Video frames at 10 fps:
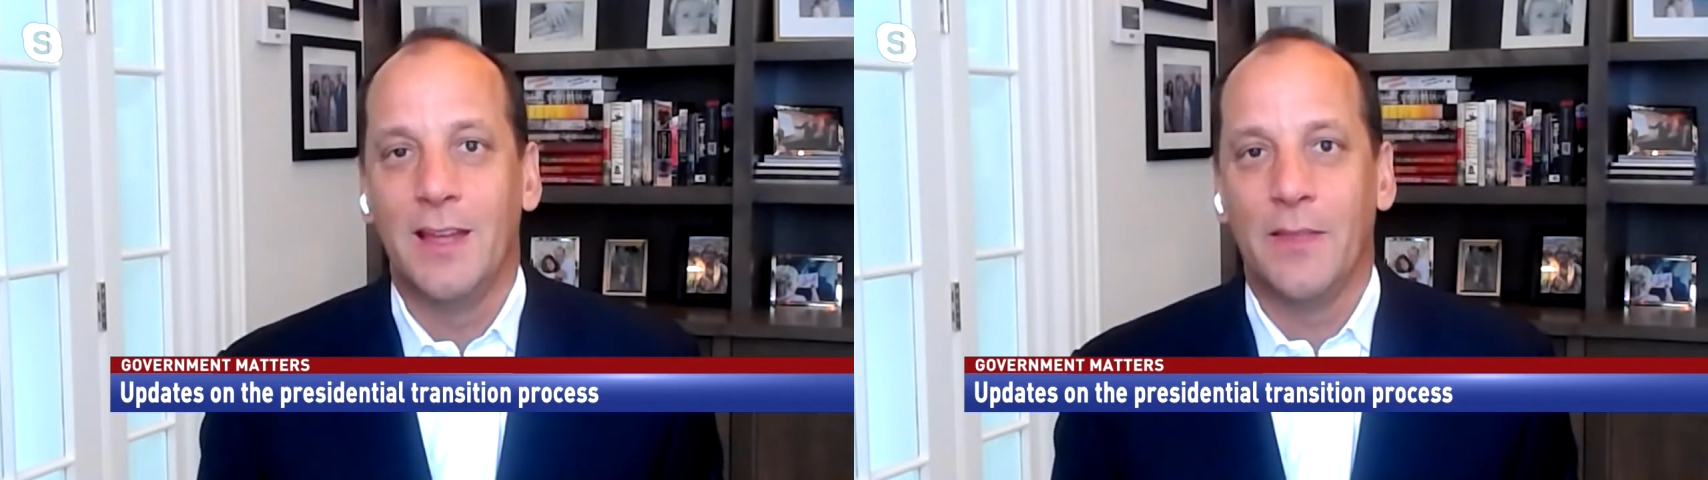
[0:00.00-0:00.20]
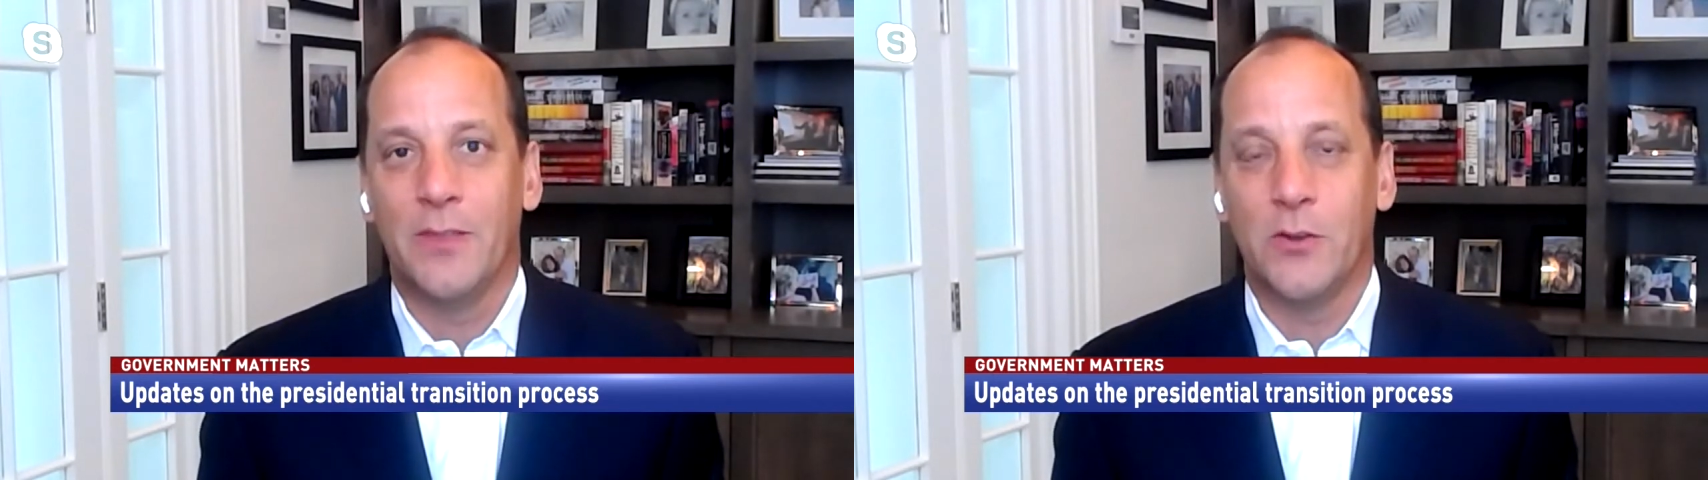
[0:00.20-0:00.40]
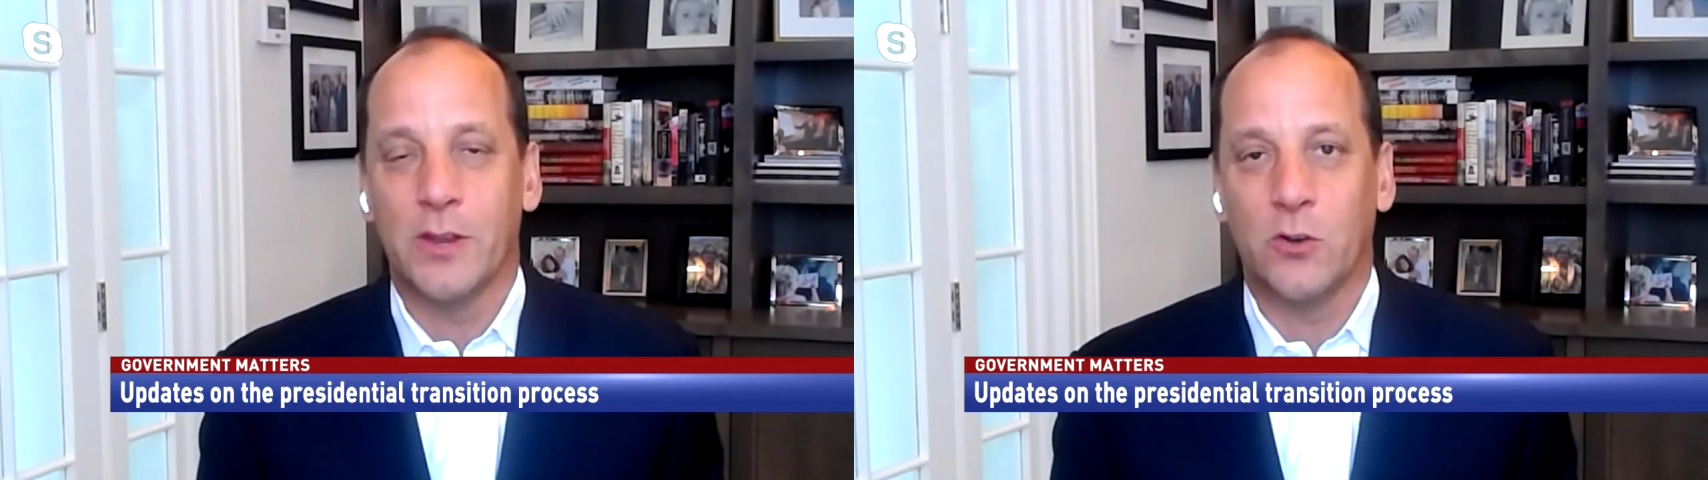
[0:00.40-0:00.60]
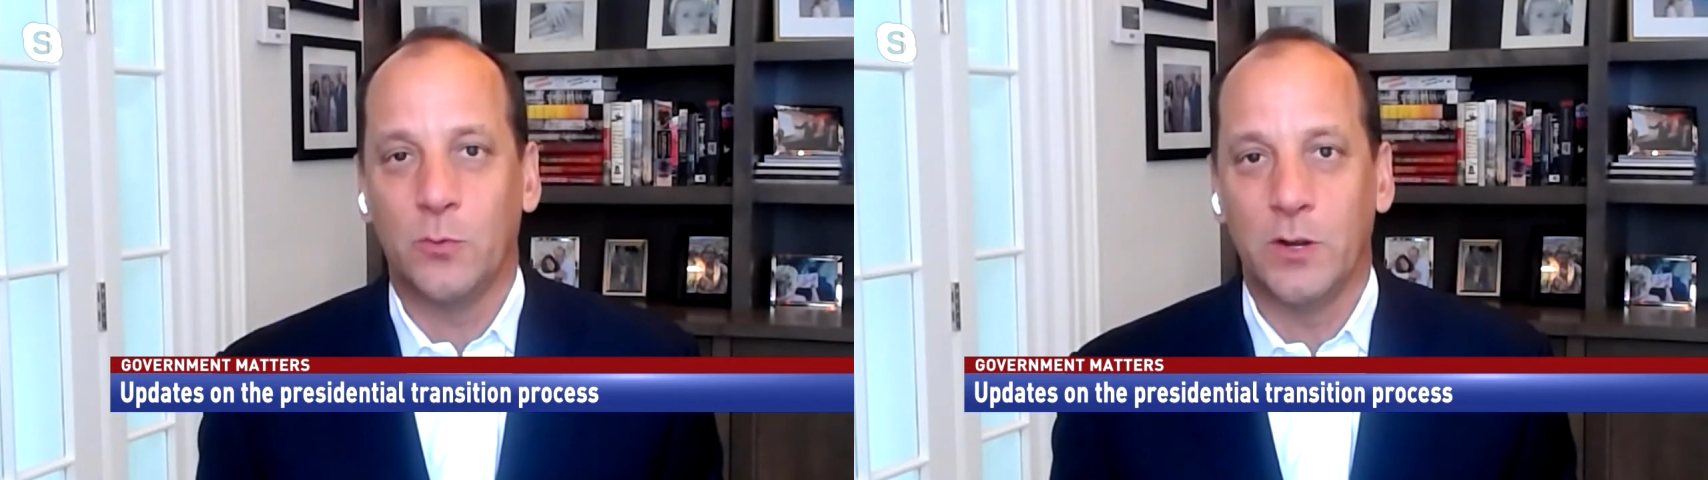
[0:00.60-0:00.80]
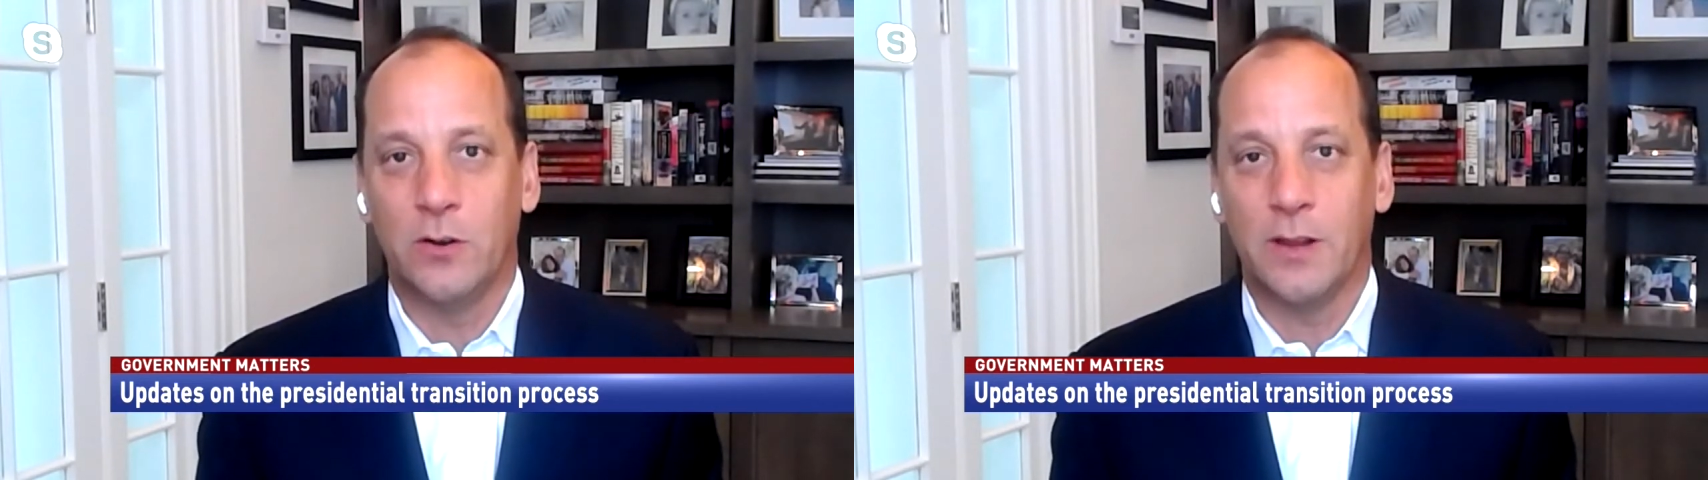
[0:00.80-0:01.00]
There are the
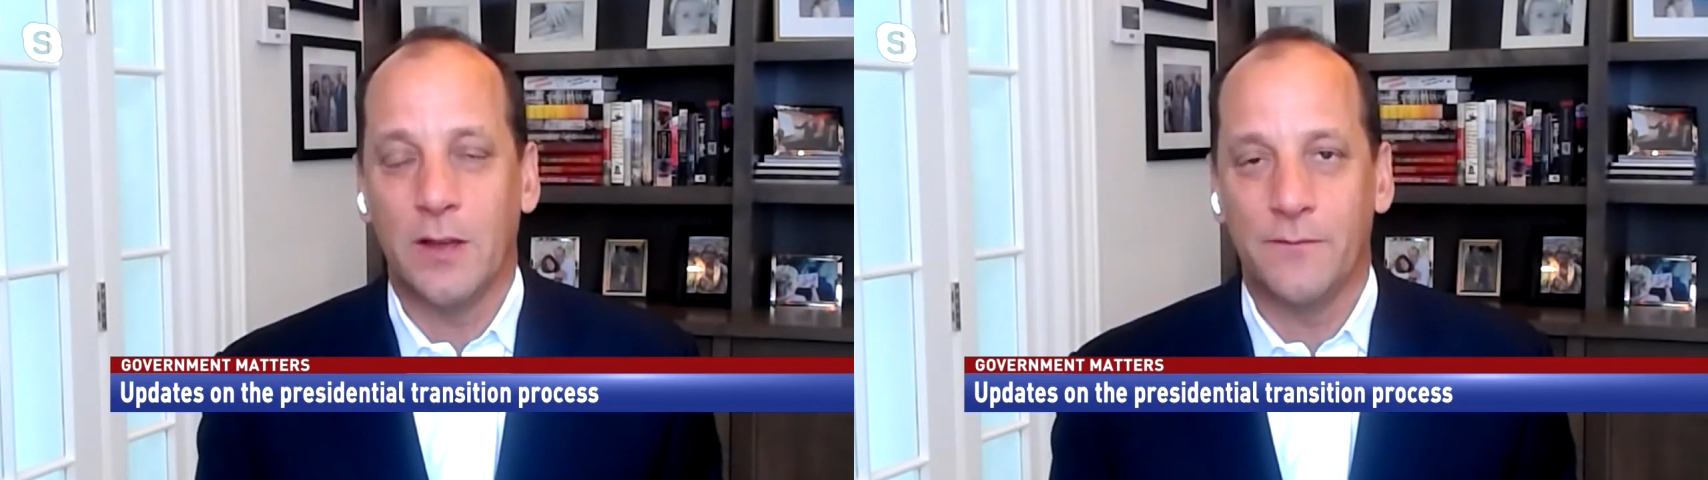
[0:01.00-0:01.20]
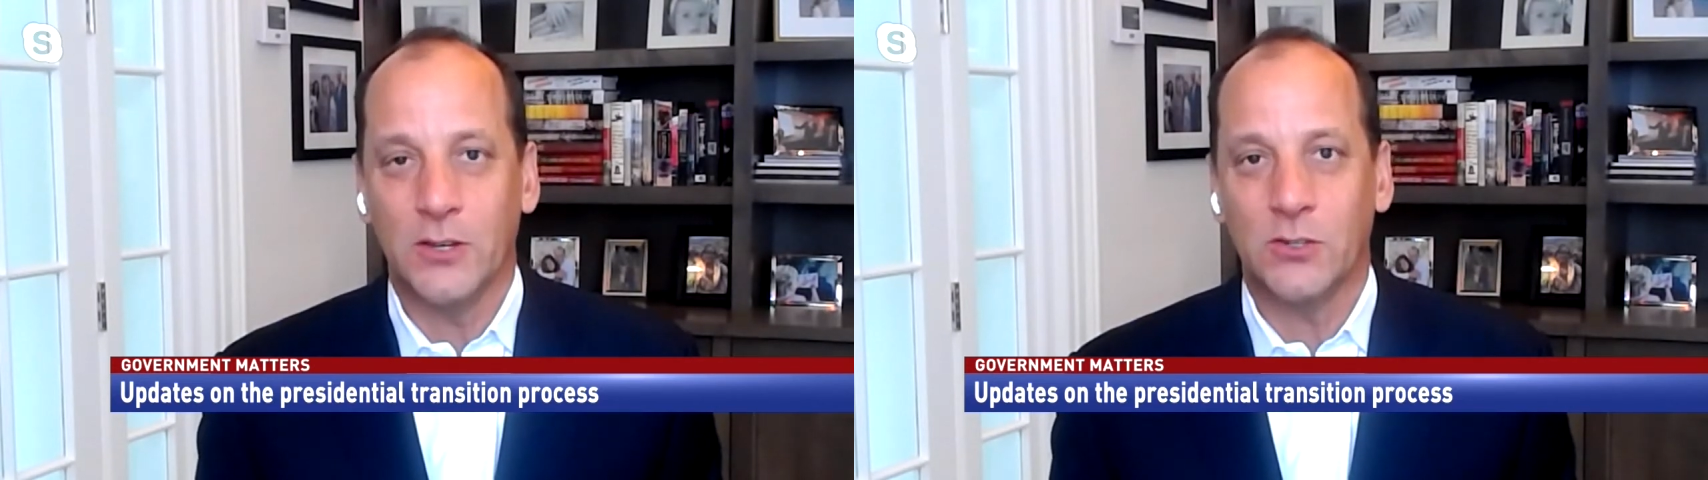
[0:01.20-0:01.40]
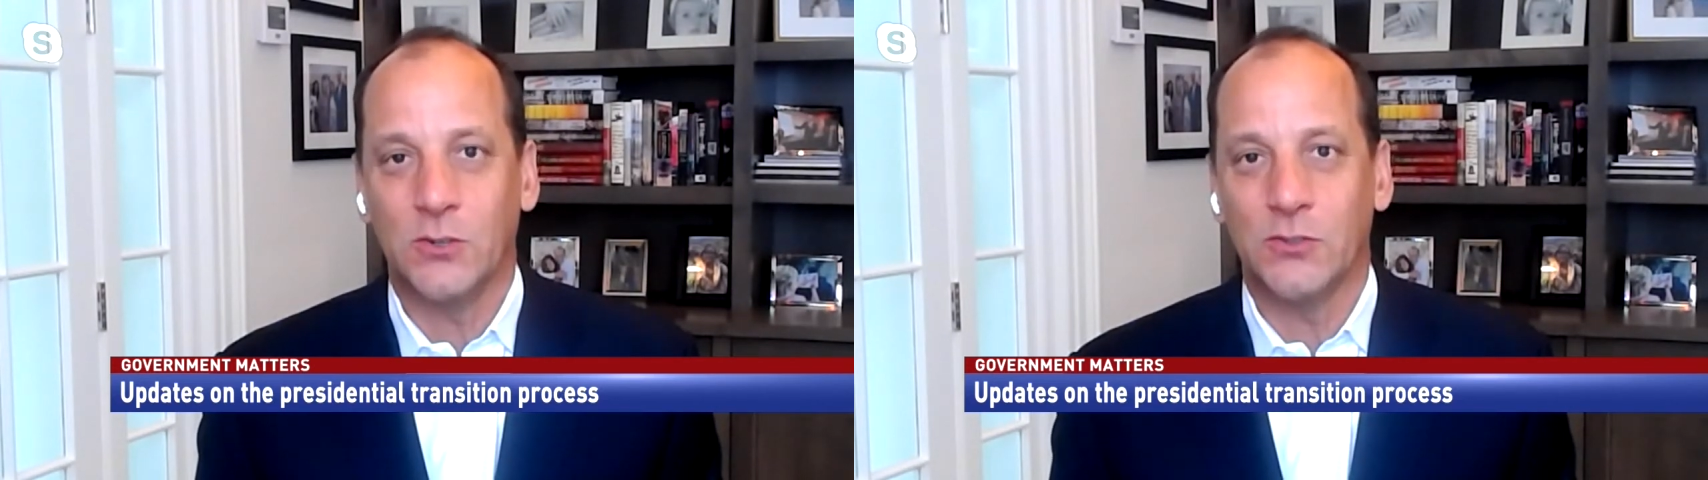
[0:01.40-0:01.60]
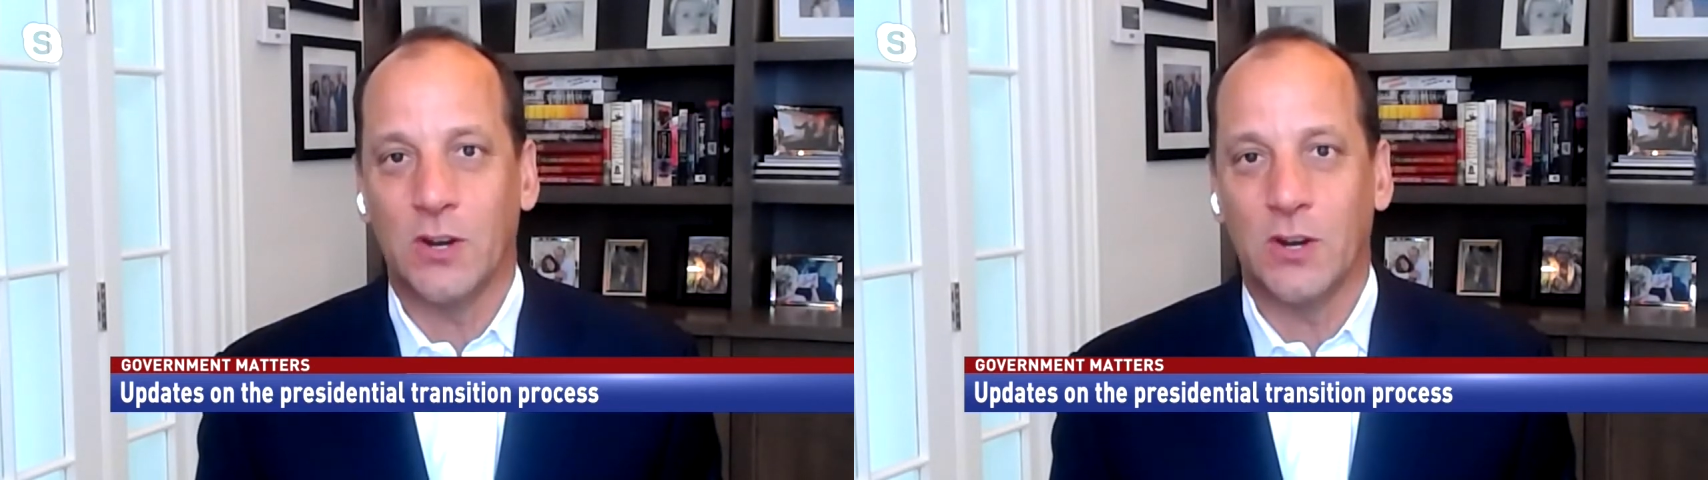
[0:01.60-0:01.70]
career officials